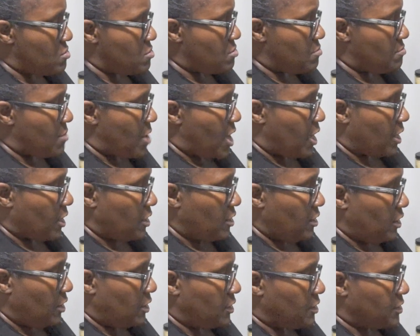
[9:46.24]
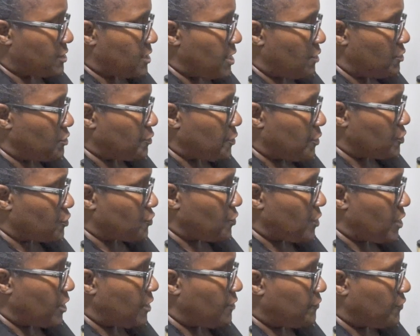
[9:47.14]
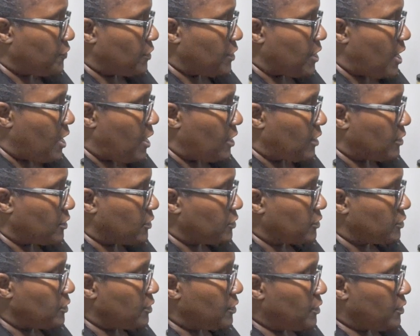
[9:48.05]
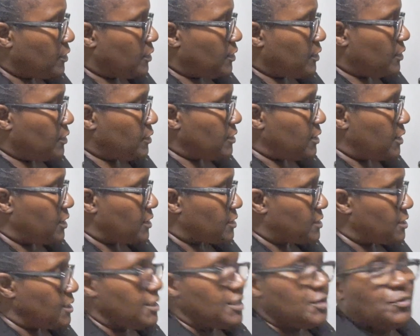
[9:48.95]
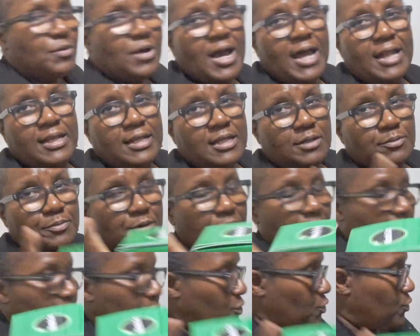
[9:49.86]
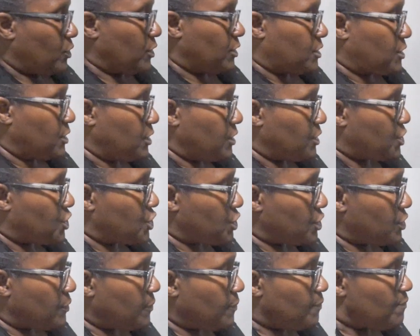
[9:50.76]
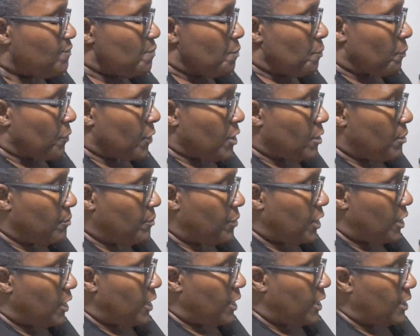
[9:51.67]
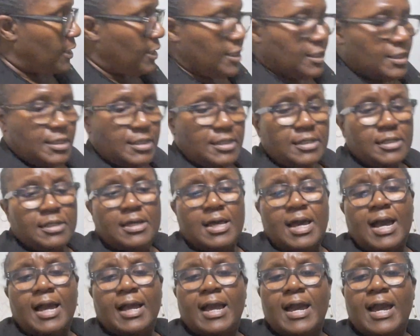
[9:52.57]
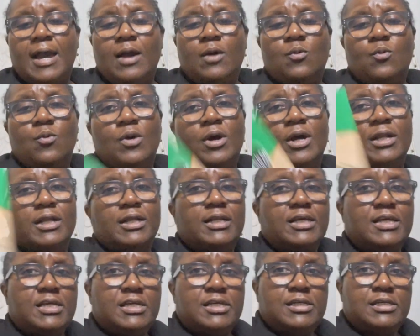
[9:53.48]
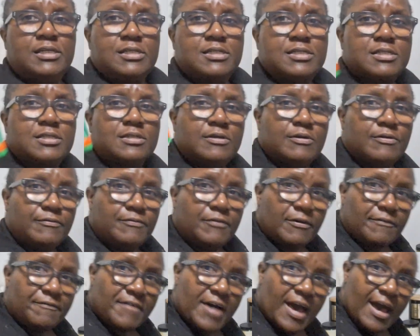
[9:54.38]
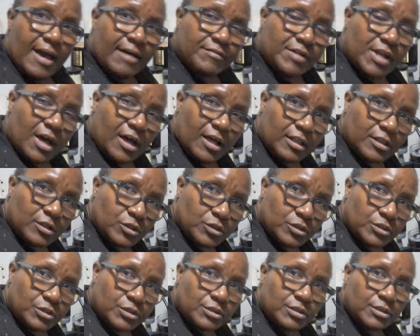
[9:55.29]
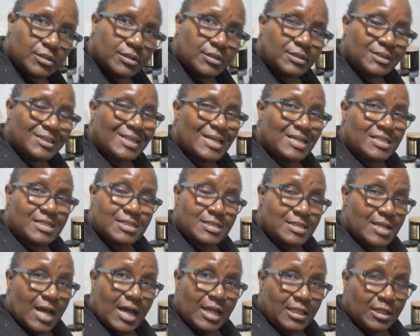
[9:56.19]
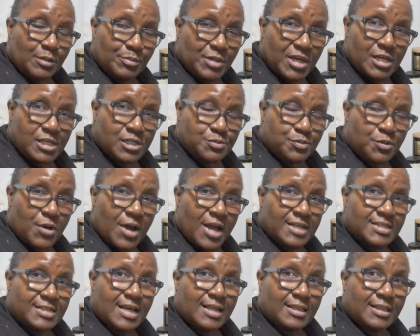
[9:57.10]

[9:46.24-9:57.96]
My goodness, they were supposed to ring up for $1. Yeah, see, that's why I need to pay more attention. But I got one of these for $5. That's not the best price.